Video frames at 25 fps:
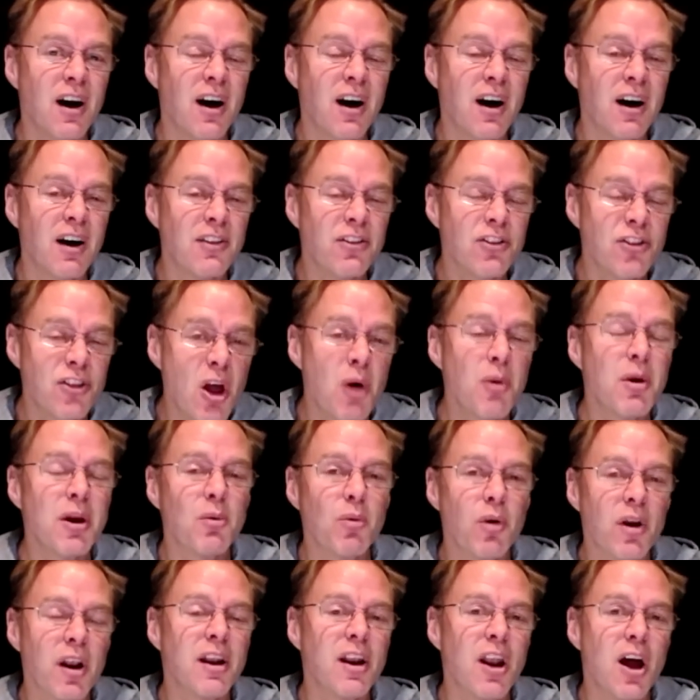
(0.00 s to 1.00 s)
knowing what I
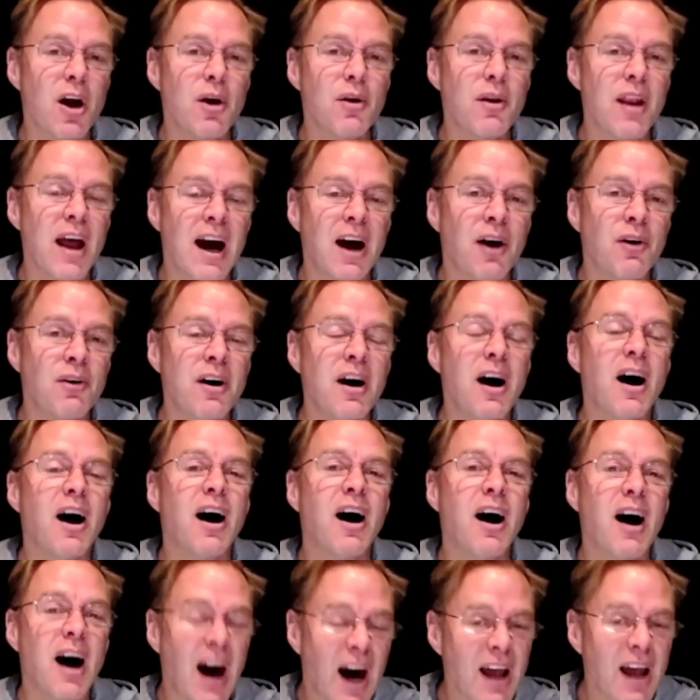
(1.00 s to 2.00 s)
know now,
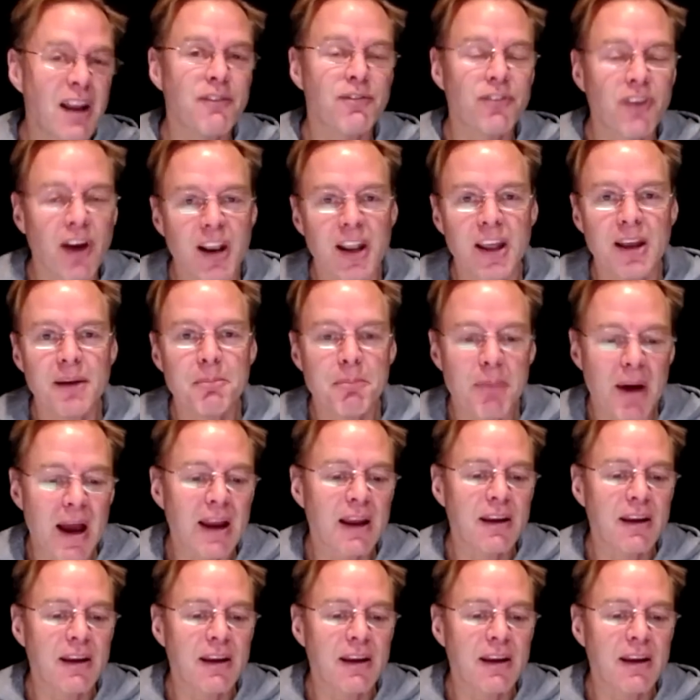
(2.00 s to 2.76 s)
I'd have done it back